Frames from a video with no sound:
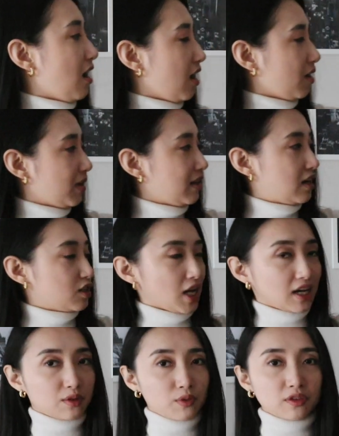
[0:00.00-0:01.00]
A leather
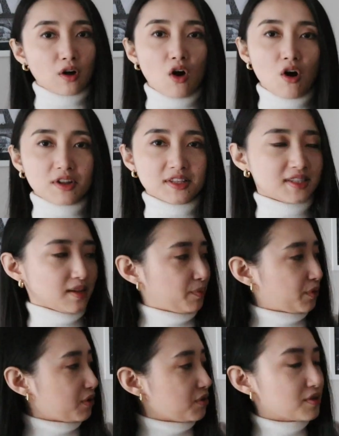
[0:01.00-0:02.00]
jacket with all the
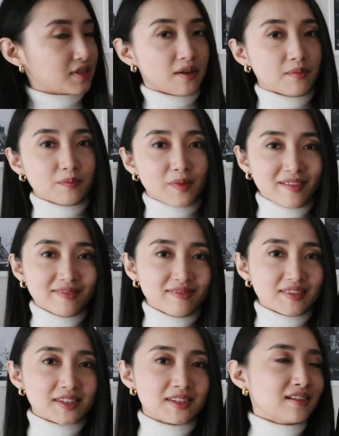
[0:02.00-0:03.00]
zippers and
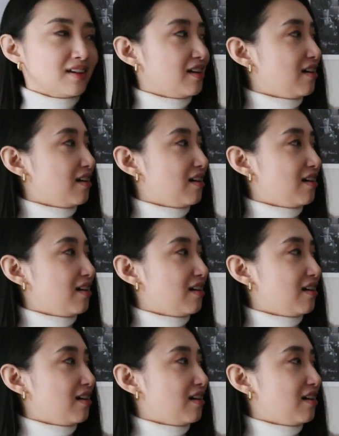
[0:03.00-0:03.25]
buttons.